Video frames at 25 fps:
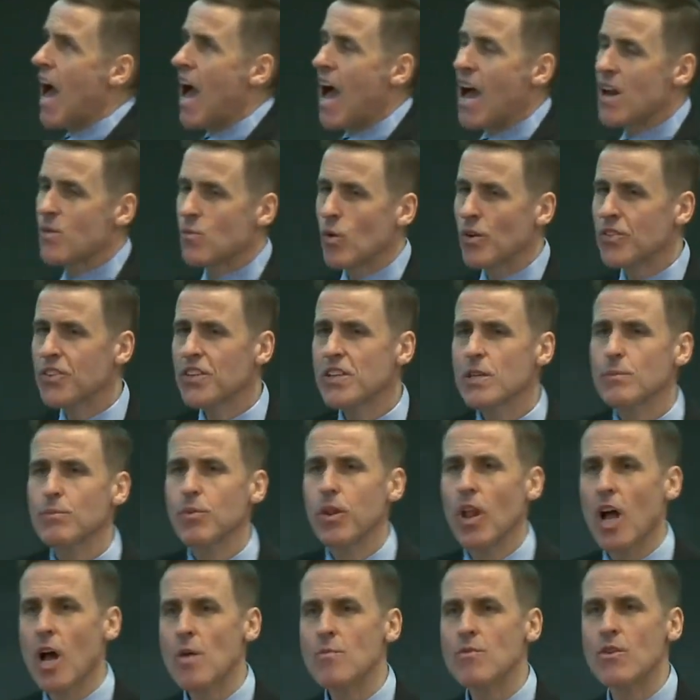And what the
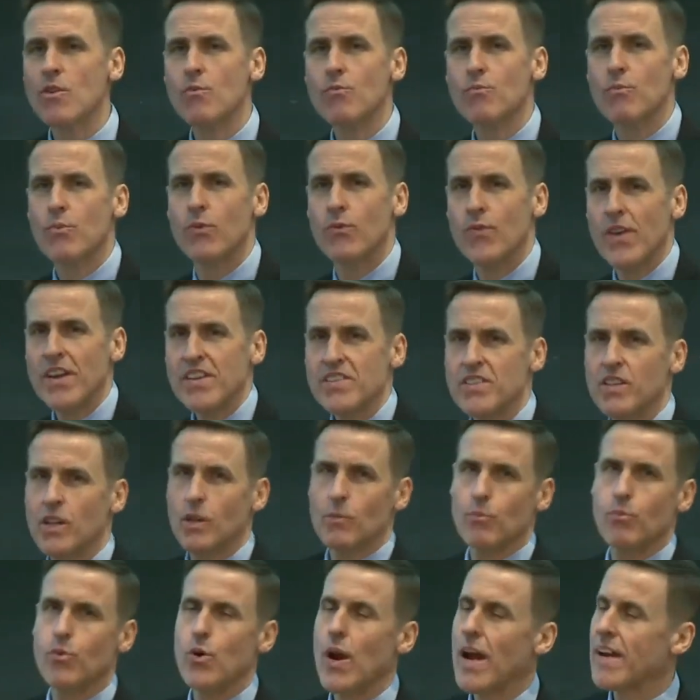Diploma of Professional
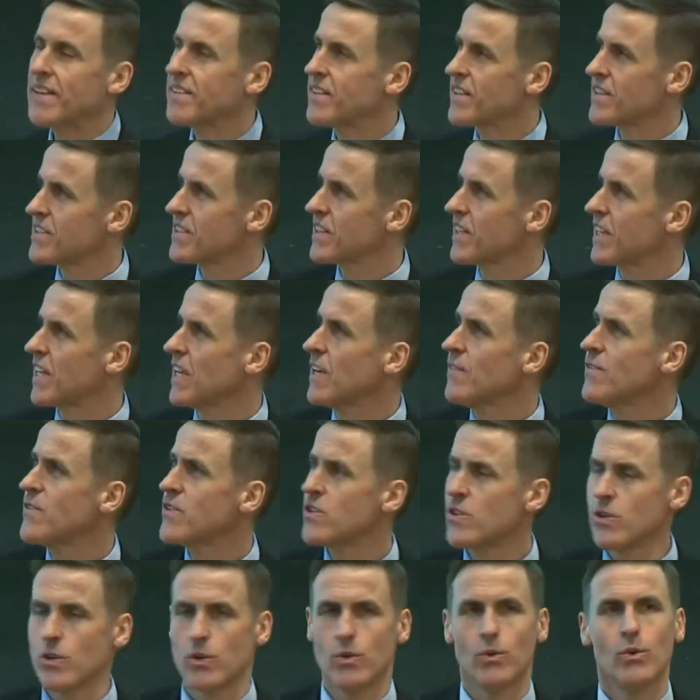Practice
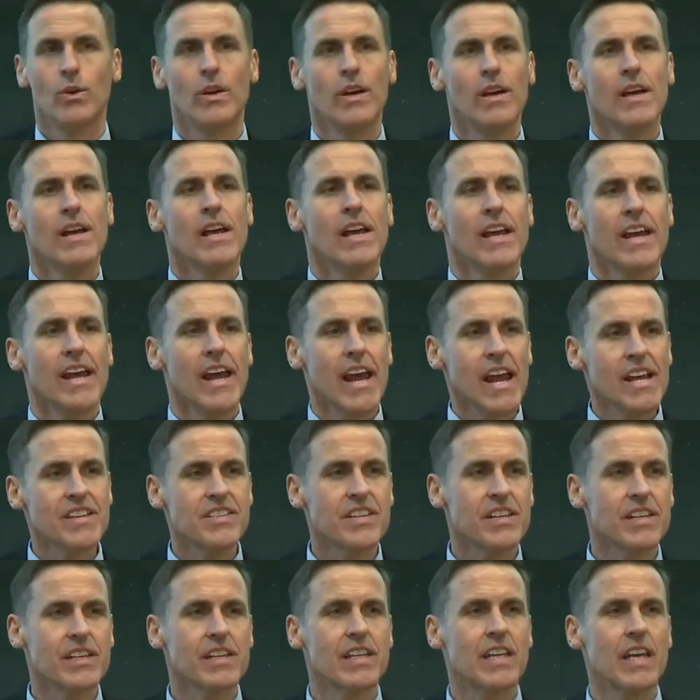gives you is
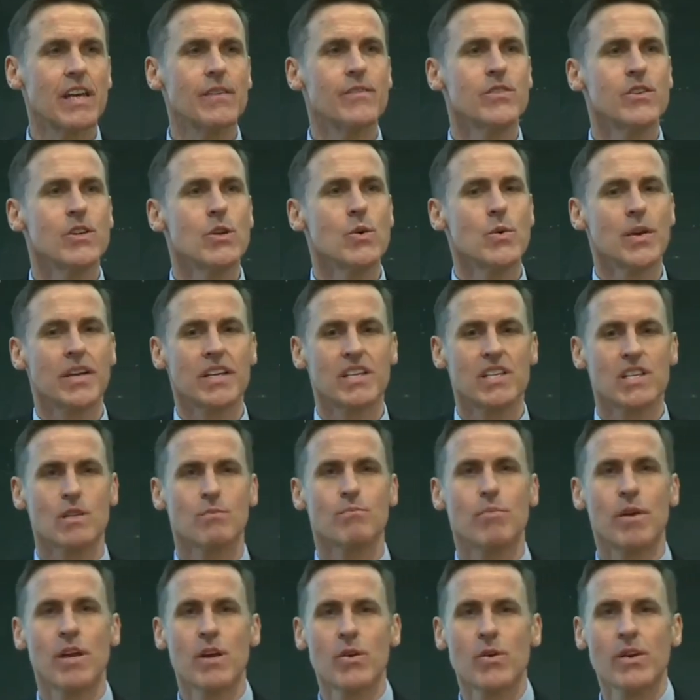it gives you
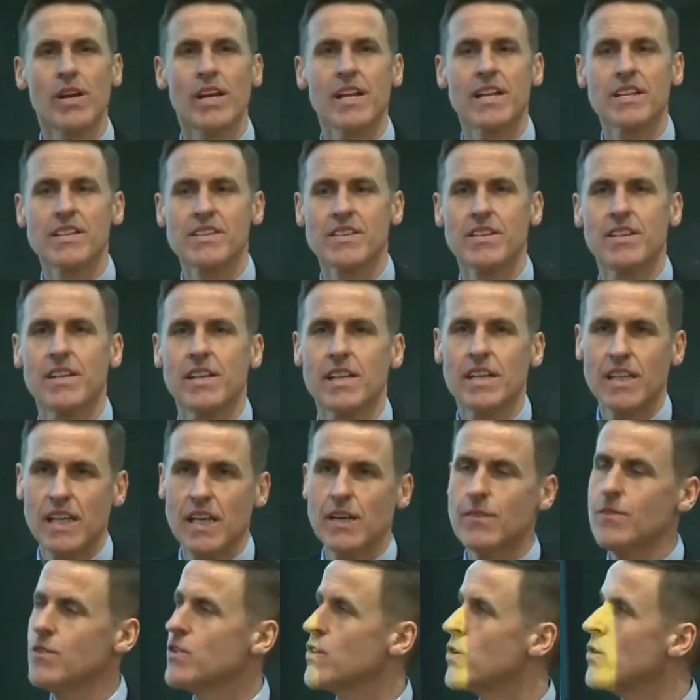experience and it
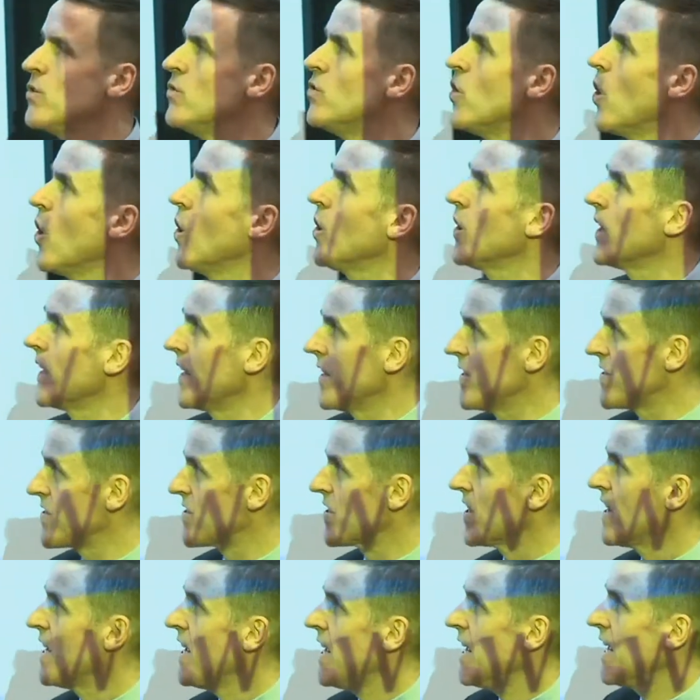gives you
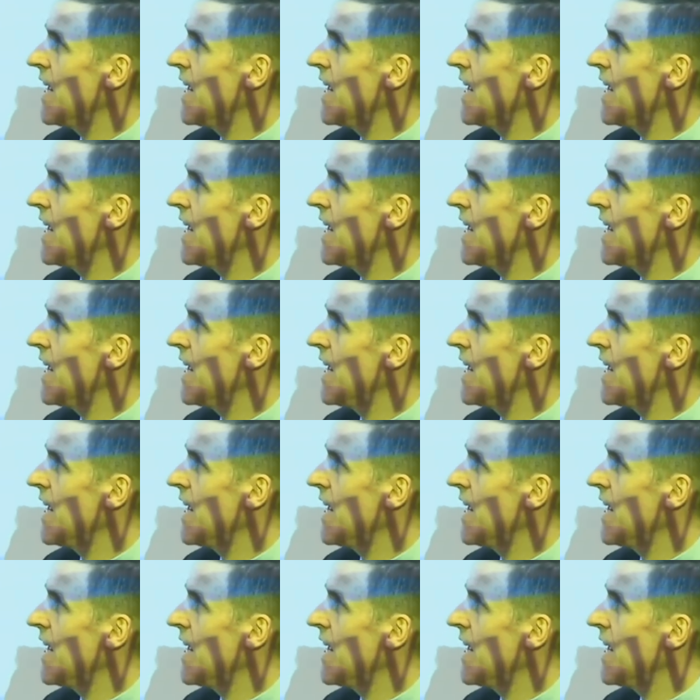knowledge